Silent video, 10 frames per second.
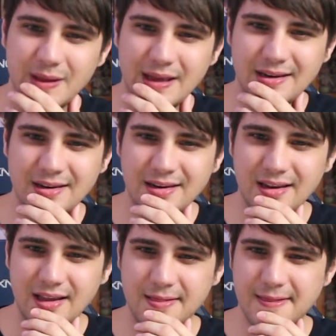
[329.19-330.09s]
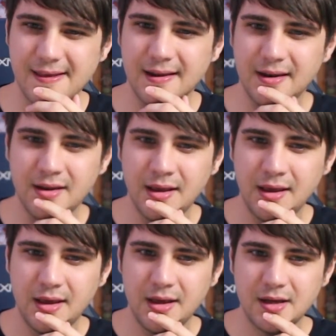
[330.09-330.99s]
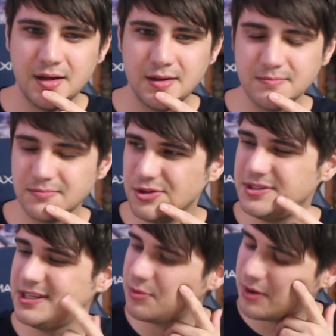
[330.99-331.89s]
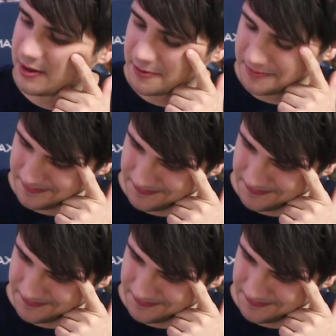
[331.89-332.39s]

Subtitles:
and then Lucy, well,